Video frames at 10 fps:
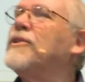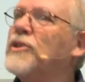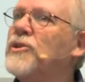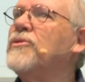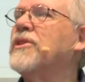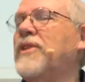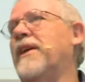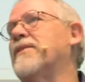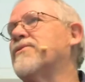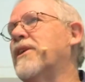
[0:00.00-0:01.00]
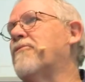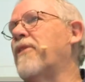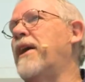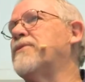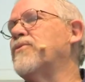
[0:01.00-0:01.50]
to do the things that
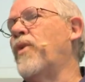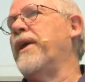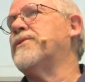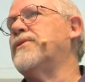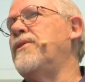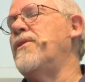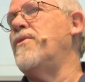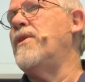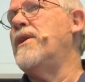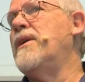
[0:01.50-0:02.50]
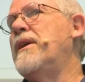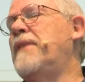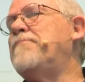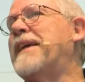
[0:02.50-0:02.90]
Christ wants us to do. It